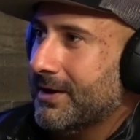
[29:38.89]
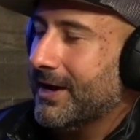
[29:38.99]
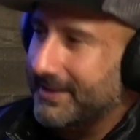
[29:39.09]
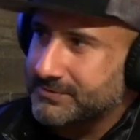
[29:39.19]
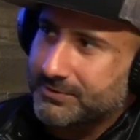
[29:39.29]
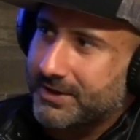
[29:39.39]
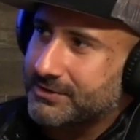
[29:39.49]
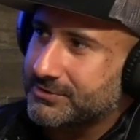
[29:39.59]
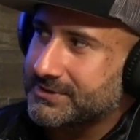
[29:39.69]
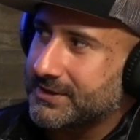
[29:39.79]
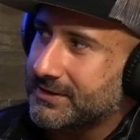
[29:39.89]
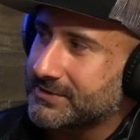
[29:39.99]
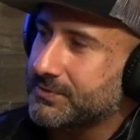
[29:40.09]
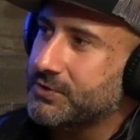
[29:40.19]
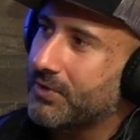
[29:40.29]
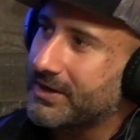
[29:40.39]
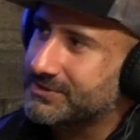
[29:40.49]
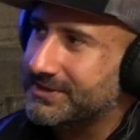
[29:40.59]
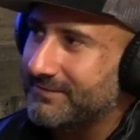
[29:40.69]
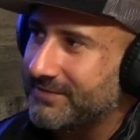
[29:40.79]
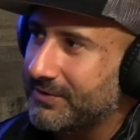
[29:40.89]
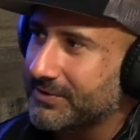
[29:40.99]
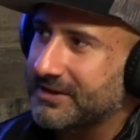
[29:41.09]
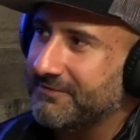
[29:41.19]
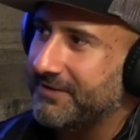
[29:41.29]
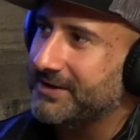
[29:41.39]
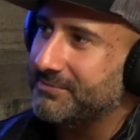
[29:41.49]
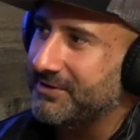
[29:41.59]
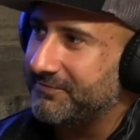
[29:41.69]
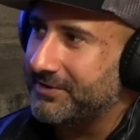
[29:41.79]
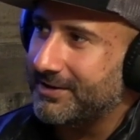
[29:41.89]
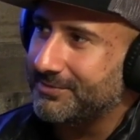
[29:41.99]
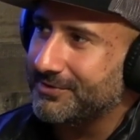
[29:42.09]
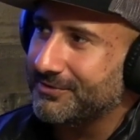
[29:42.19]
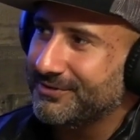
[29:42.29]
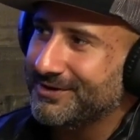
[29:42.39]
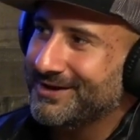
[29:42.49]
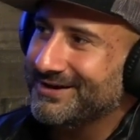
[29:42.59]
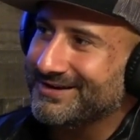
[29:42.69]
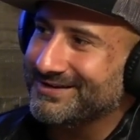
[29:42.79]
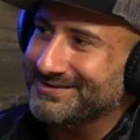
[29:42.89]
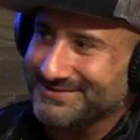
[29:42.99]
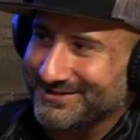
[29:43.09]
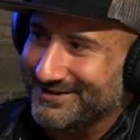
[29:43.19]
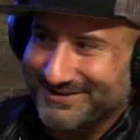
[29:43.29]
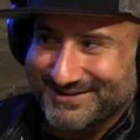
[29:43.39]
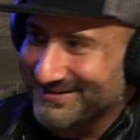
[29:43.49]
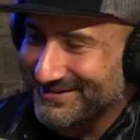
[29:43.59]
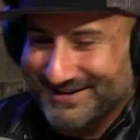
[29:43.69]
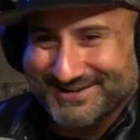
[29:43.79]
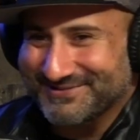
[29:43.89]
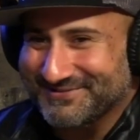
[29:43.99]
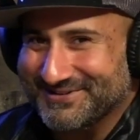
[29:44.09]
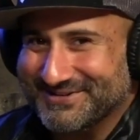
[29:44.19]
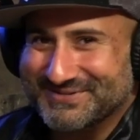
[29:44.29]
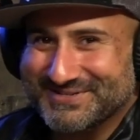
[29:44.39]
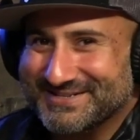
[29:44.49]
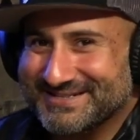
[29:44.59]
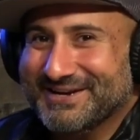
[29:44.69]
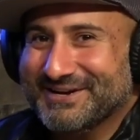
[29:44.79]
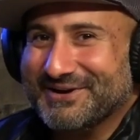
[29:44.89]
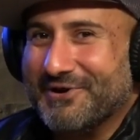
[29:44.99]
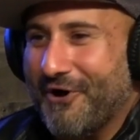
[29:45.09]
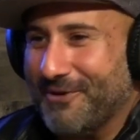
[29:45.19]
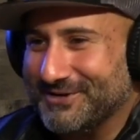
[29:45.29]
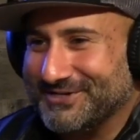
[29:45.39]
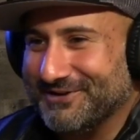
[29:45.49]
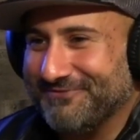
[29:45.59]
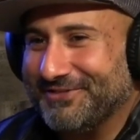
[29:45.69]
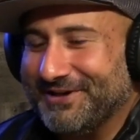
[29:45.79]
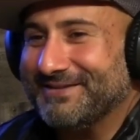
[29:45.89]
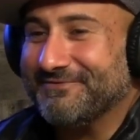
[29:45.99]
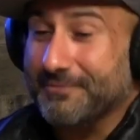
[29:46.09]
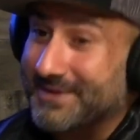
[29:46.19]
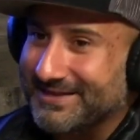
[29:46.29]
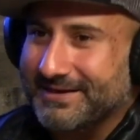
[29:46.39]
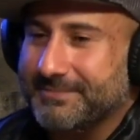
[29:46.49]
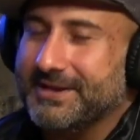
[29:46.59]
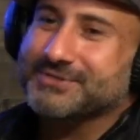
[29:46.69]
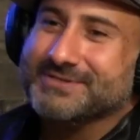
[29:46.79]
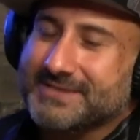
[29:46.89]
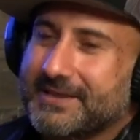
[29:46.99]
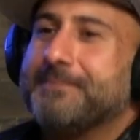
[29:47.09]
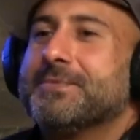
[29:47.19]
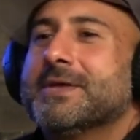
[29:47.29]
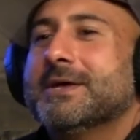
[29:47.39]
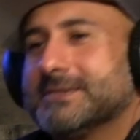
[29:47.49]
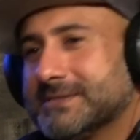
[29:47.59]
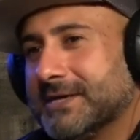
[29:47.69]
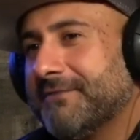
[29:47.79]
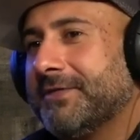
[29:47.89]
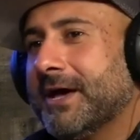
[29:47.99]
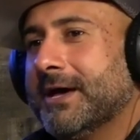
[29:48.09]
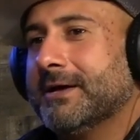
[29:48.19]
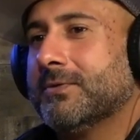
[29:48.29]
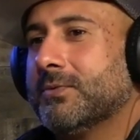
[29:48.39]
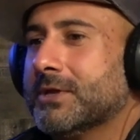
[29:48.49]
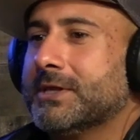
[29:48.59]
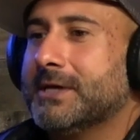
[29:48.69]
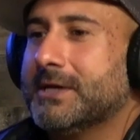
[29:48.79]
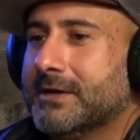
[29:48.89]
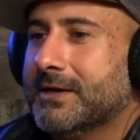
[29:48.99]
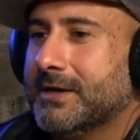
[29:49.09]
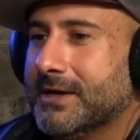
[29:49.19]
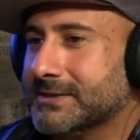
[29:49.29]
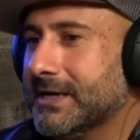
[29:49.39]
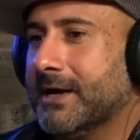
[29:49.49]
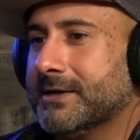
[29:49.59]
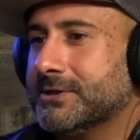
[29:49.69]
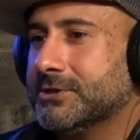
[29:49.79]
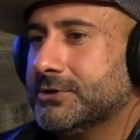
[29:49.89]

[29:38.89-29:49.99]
And that's really interesting because when you watch TV, what they find to be phenomenal is like, I don't even know, just garbage stuff that, for me, I mean, I shouldn't say that, stuff that really is not